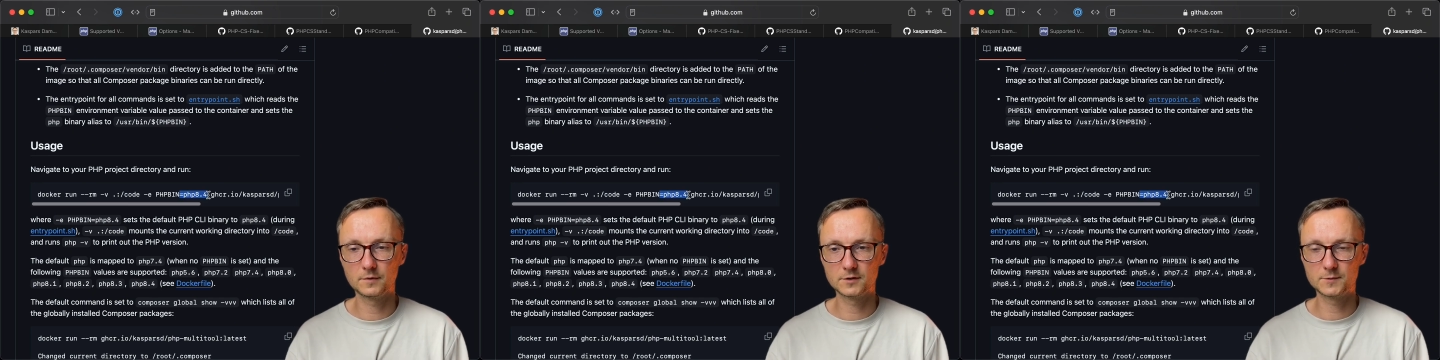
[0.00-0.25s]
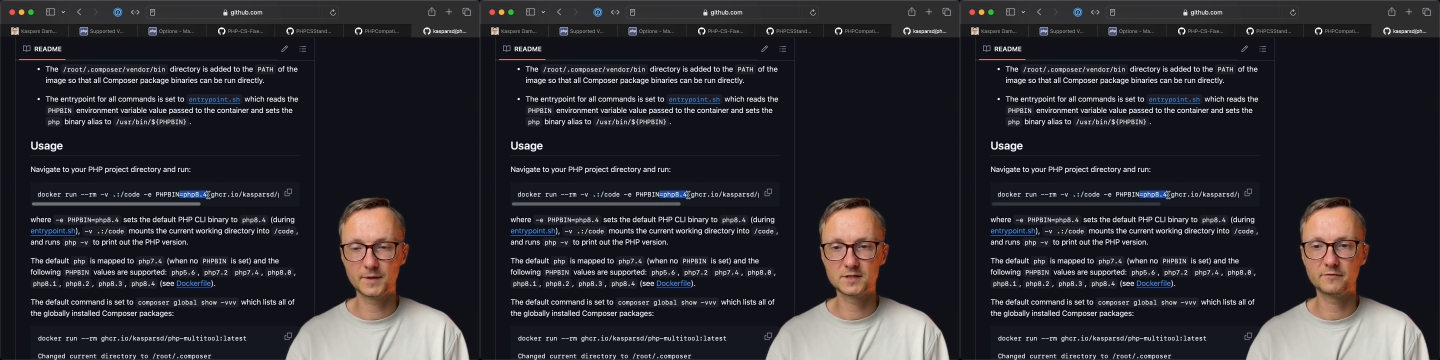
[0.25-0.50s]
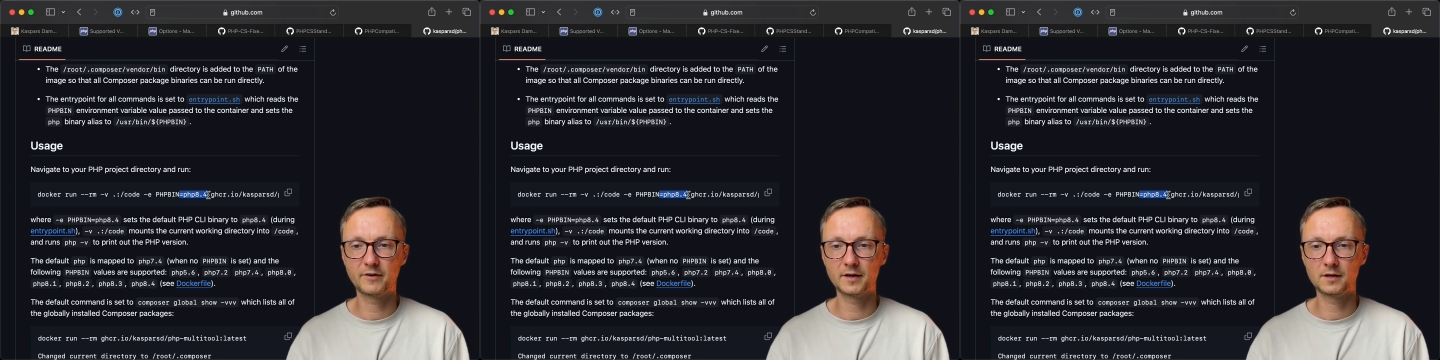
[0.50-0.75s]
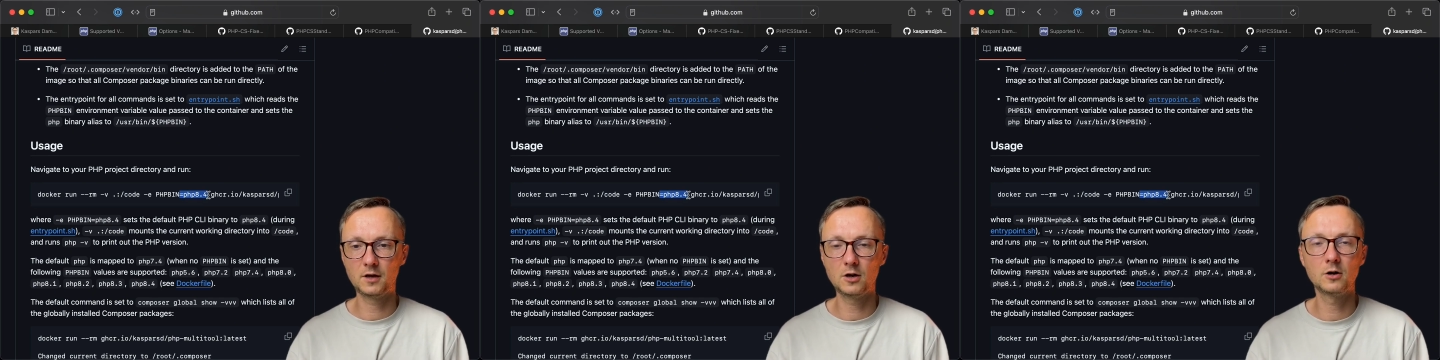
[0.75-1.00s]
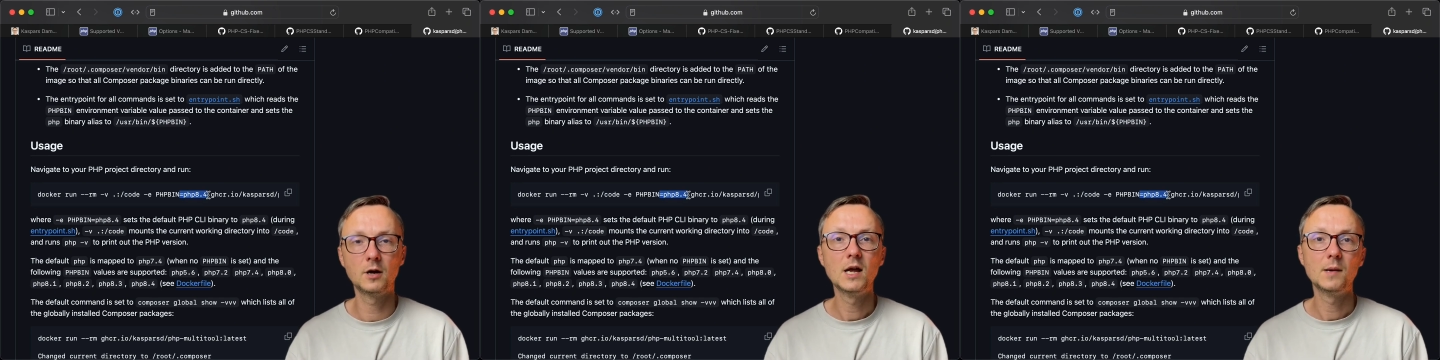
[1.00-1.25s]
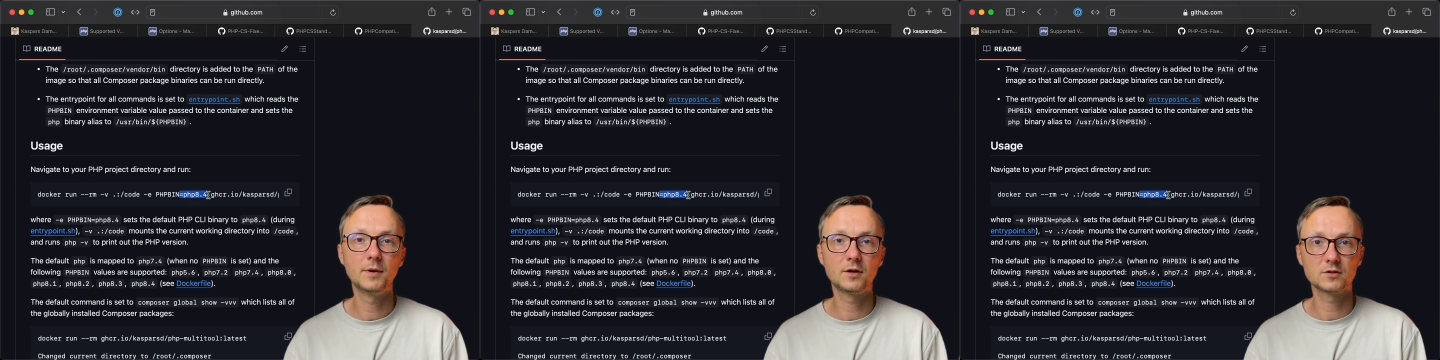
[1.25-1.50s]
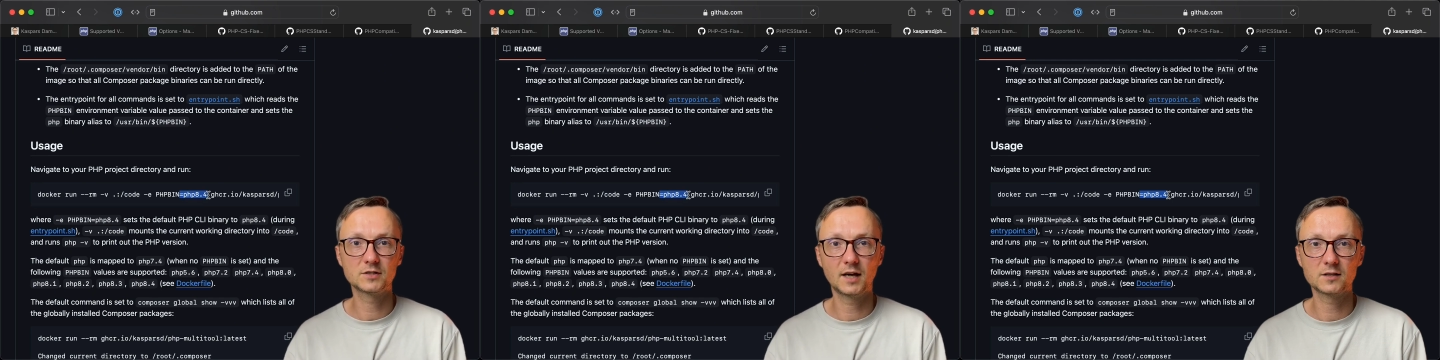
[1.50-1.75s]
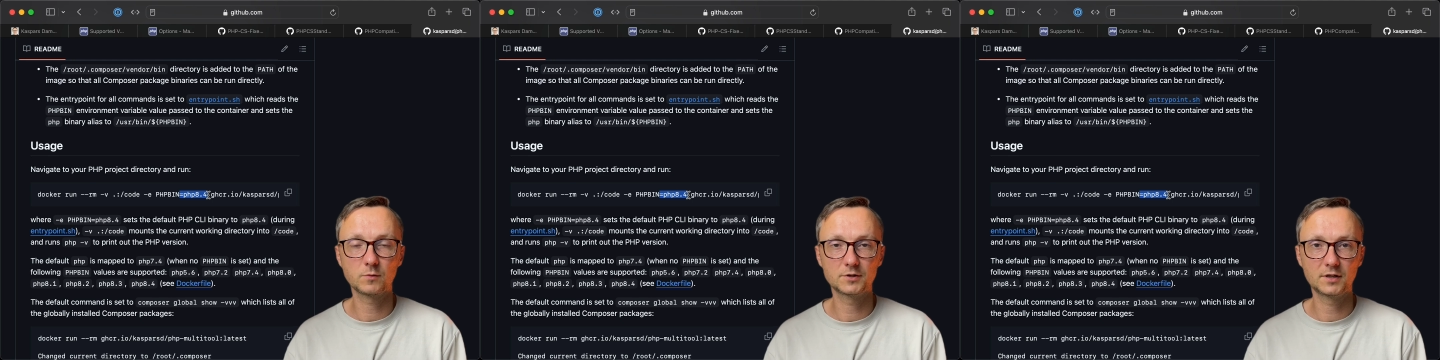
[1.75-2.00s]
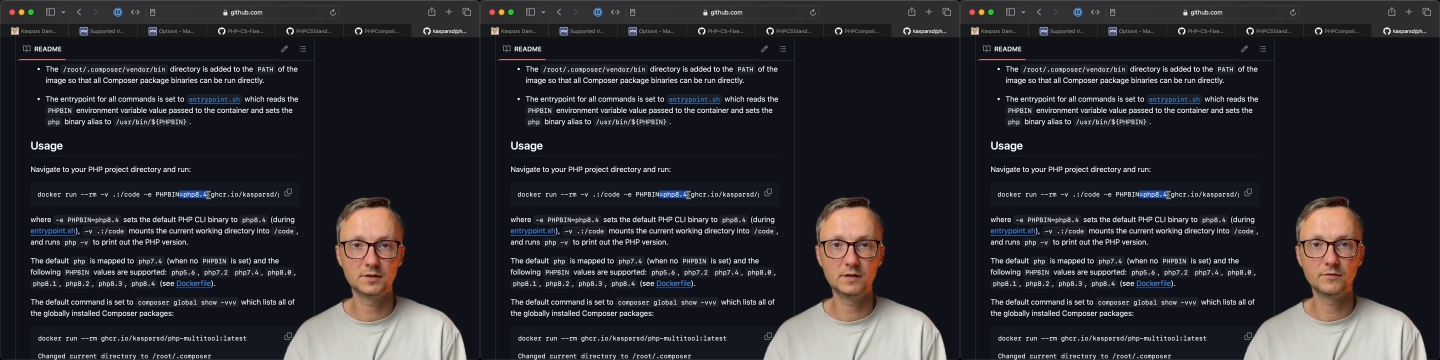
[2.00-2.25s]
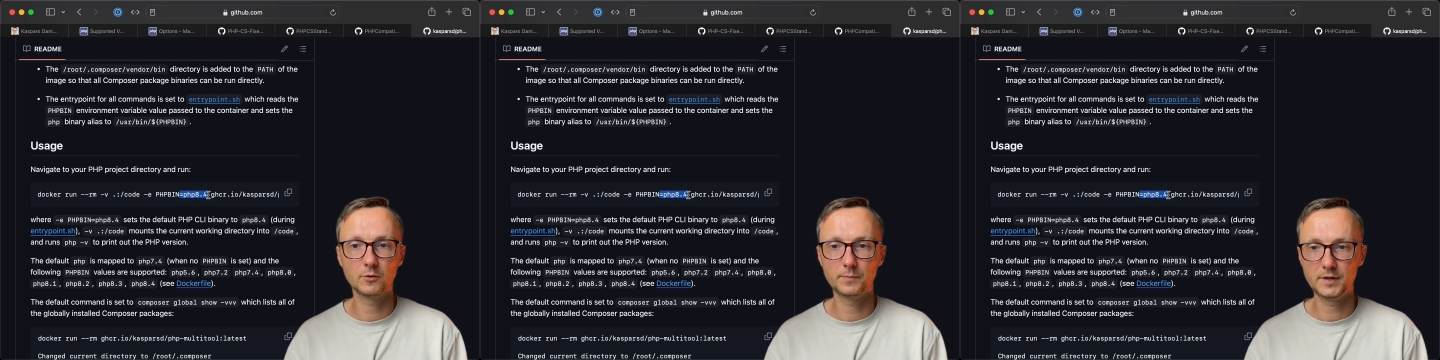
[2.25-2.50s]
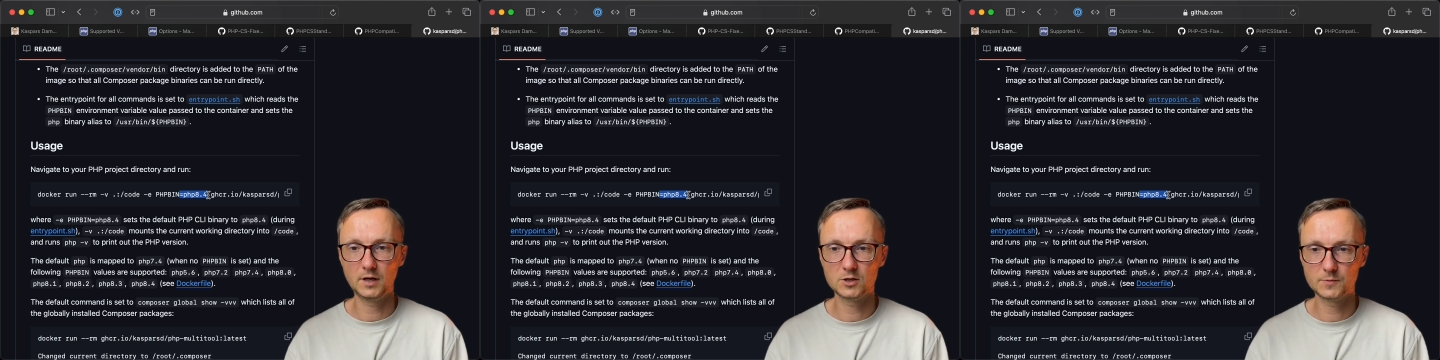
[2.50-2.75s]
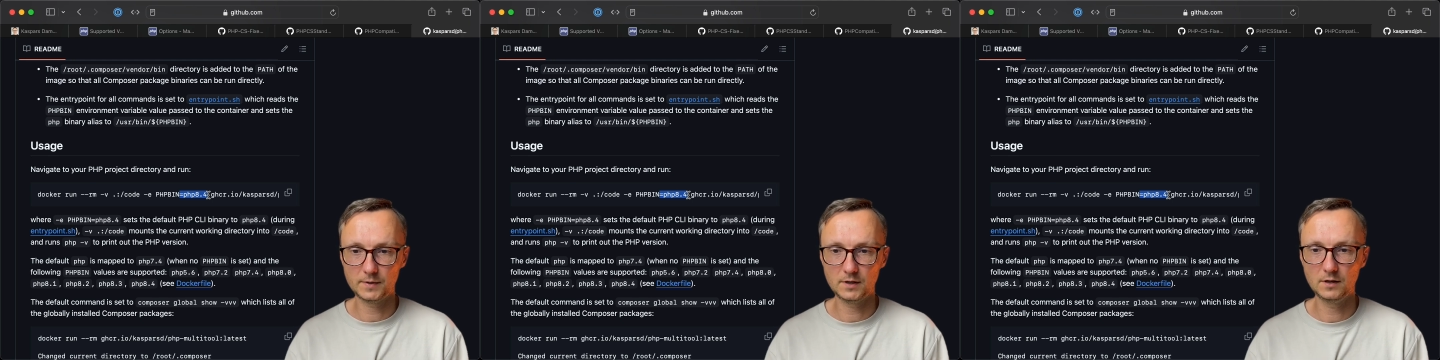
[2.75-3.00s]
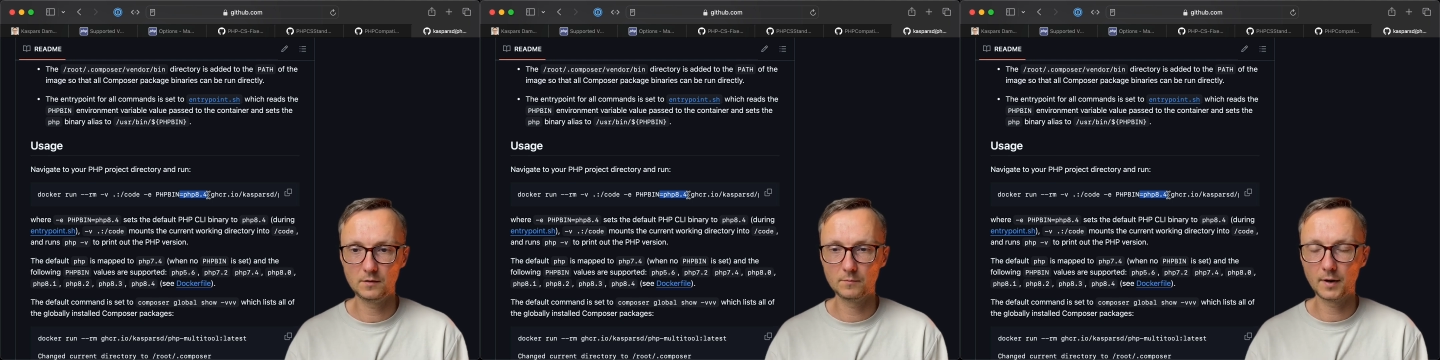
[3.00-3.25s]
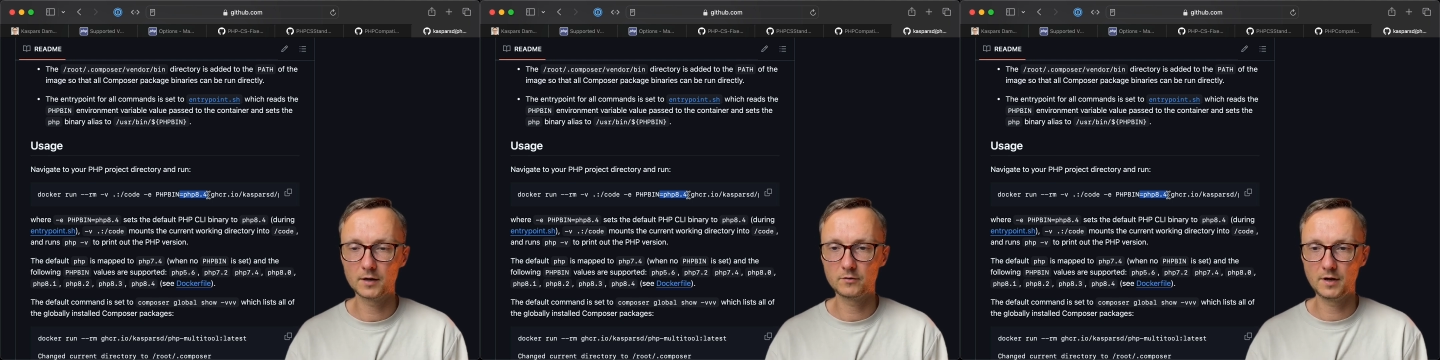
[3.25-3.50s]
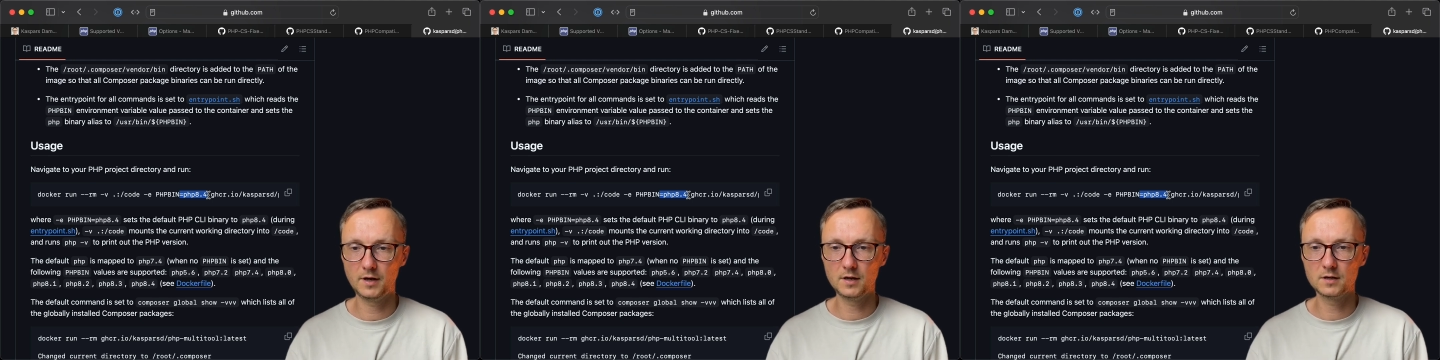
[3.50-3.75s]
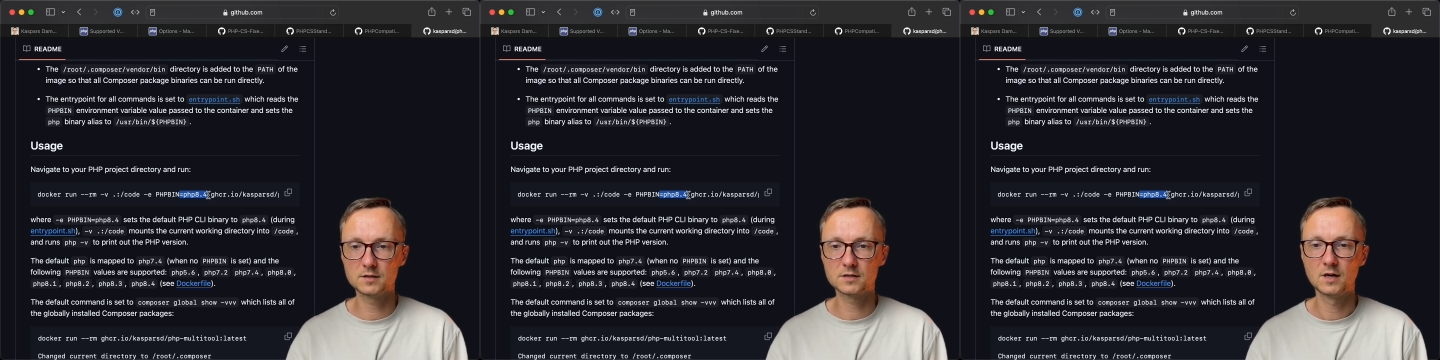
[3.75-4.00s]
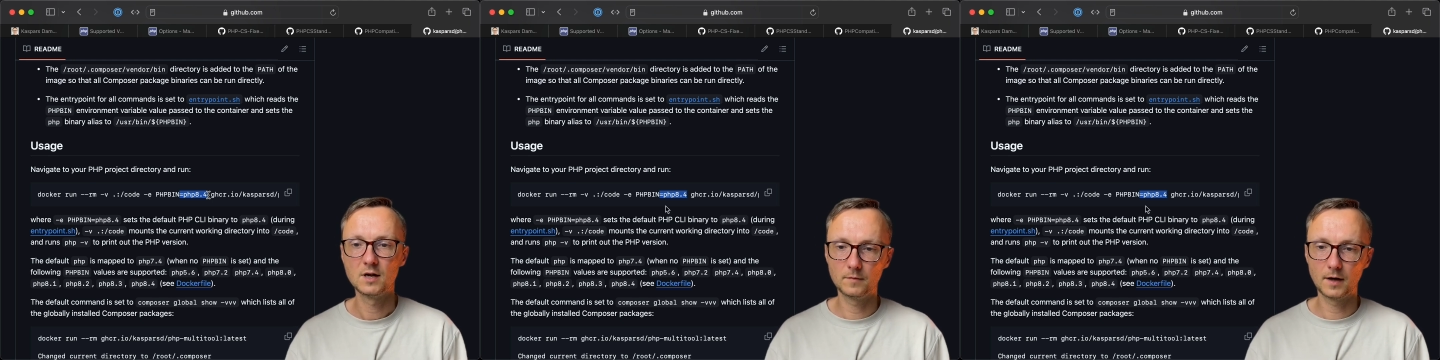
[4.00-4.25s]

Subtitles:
specifying here, because that's what the default PHP binary is.